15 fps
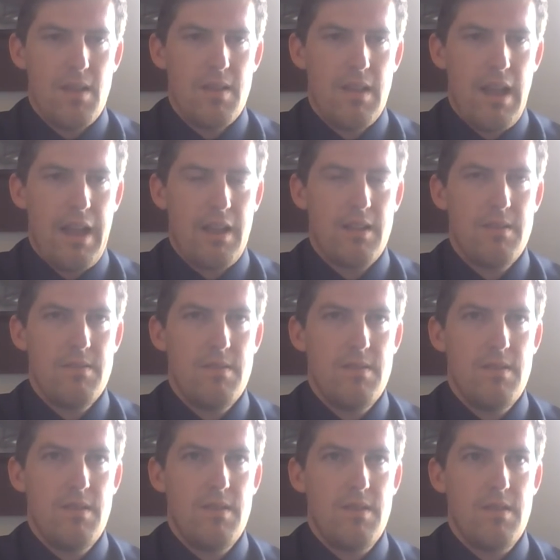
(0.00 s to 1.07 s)
like
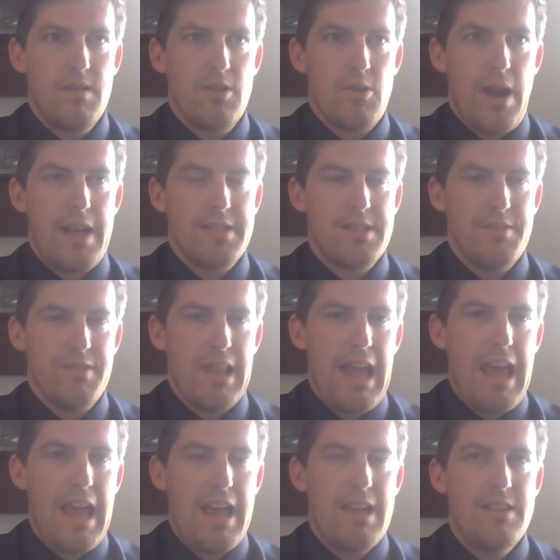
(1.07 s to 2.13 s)
grants of
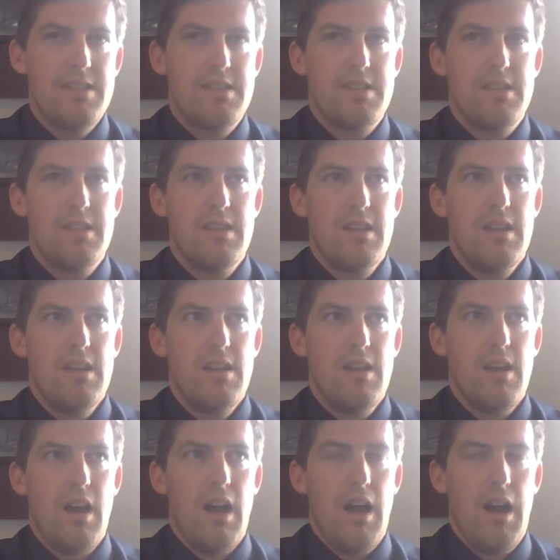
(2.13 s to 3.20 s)
land,
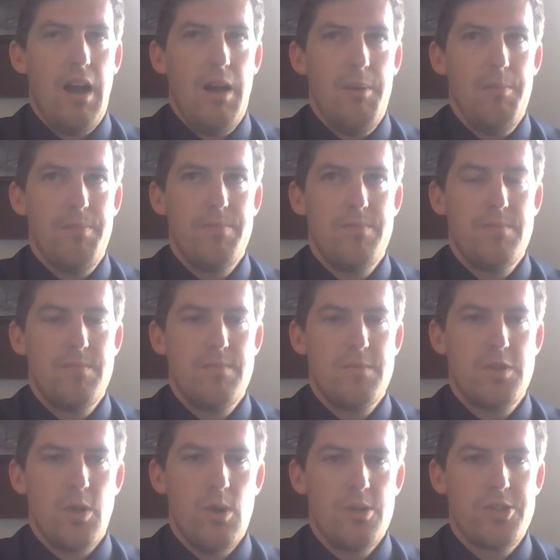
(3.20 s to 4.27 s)
um,
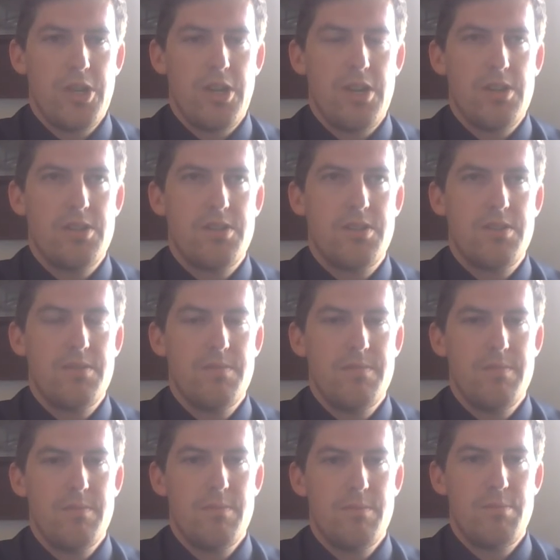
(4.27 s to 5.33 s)
soldiers,
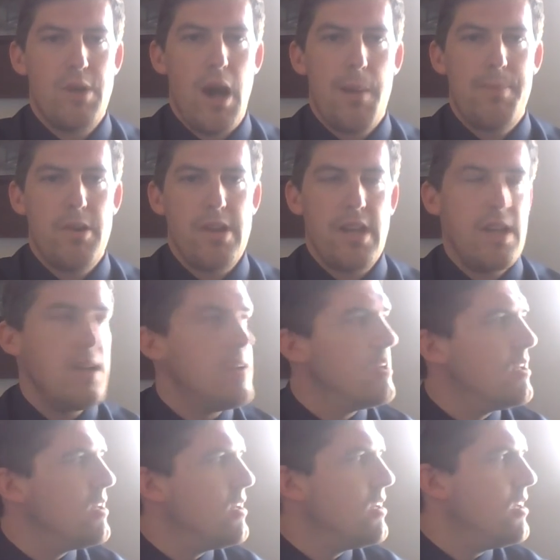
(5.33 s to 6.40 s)
property.
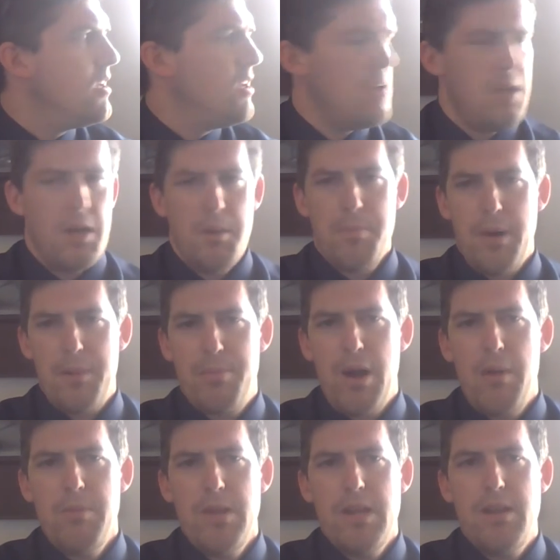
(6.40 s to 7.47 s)
But
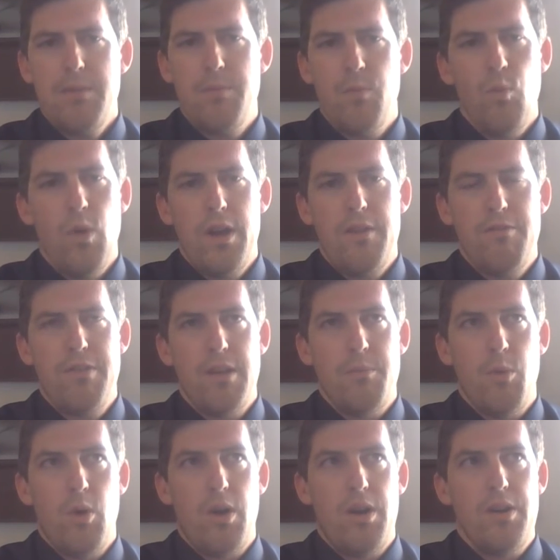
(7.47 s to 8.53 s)
probably one of the
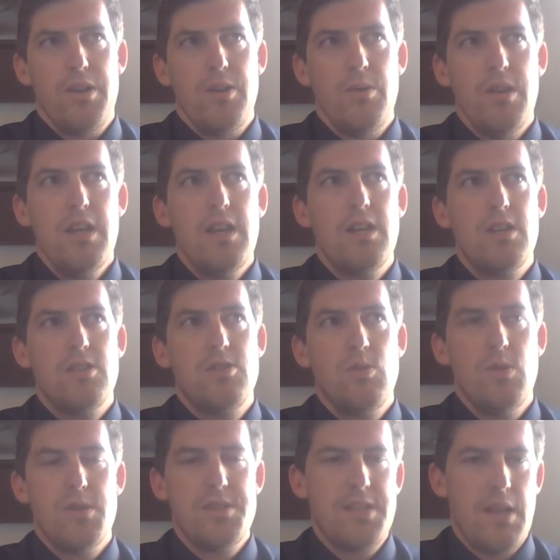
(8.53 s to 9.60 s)
more unique
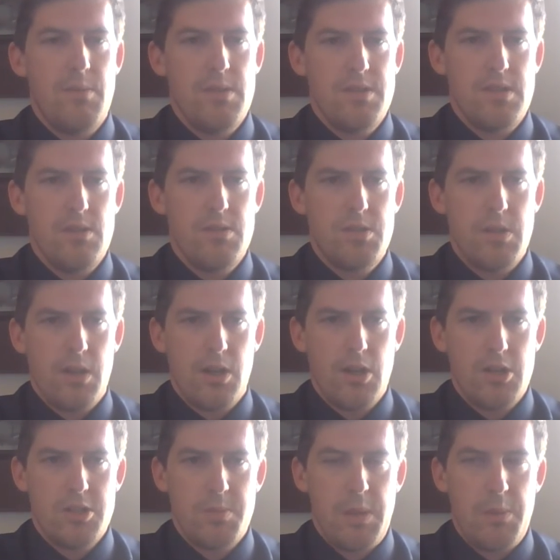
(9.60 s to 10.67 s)
tools that was used to
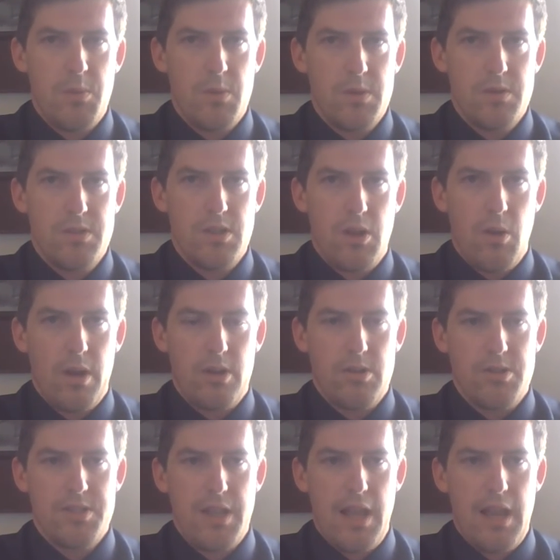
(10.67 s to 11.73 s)
encourage people to go on
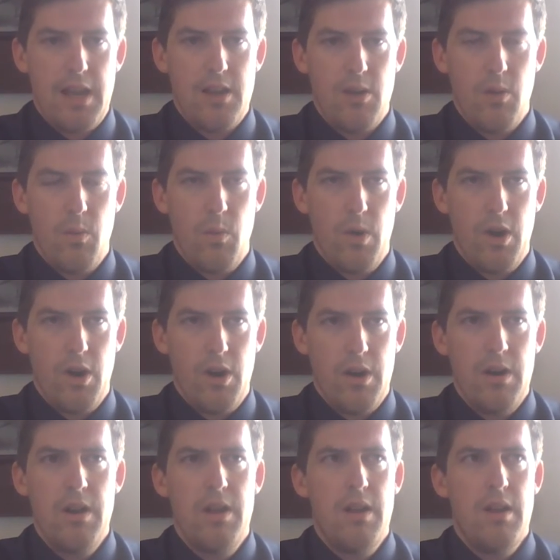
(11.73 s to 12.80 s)
crusade were